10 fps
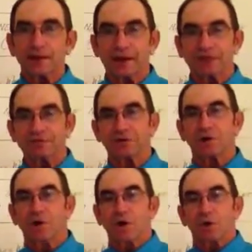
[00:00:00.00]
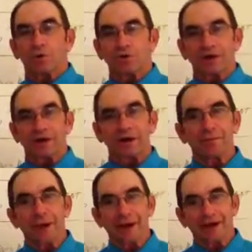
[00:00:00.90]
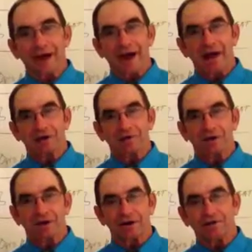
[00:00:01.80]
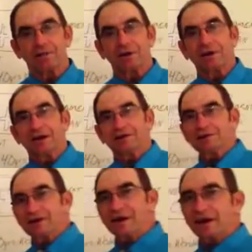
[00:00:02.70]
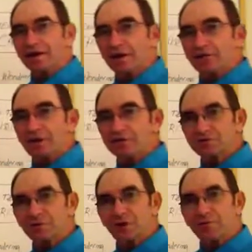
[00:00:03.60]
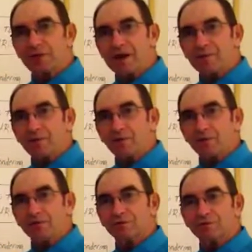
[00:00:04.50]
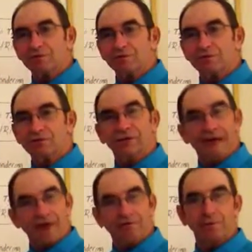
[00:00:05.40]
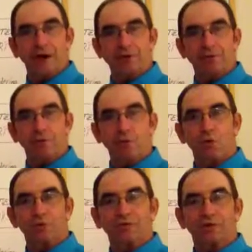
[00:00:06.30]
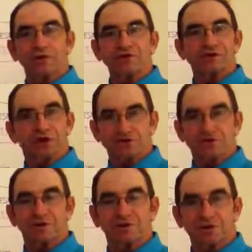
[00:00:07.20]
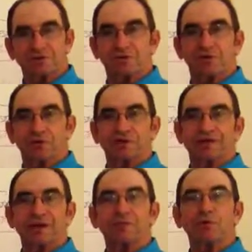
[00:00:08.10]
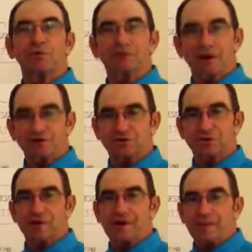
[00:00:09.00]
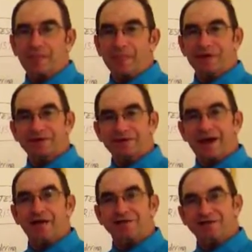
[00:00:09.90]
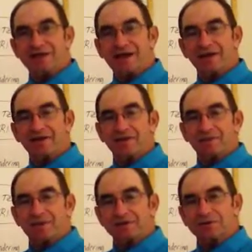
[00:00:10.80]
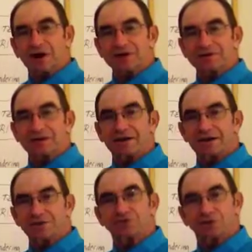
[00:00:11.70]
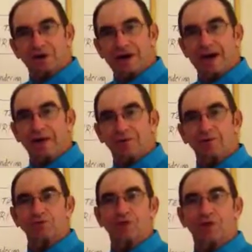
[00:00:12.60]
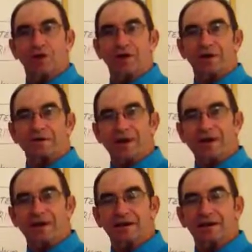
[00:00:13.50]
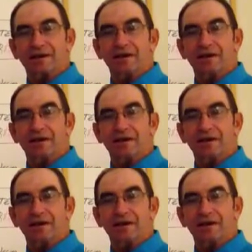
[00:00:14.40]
And so when they come back out of there, 10 of those 12 people then have a bad report for this nation of Israel, for this Hebrew nation that is now set, as God has said, here's your land, I want you to go in and take it.